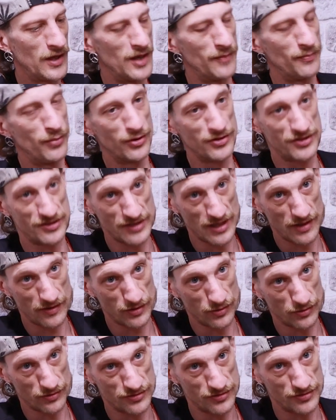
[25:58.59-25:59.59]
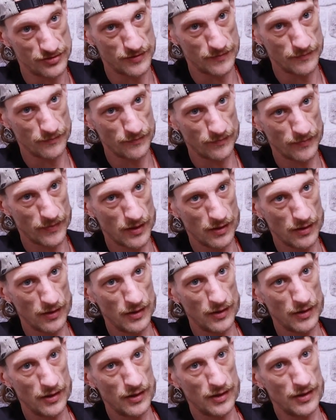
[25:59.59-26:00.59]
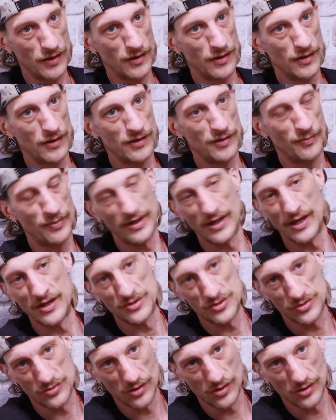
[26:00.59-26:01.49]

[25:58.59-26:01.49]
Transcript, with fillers: it pushes out the oxygen, uh, the pH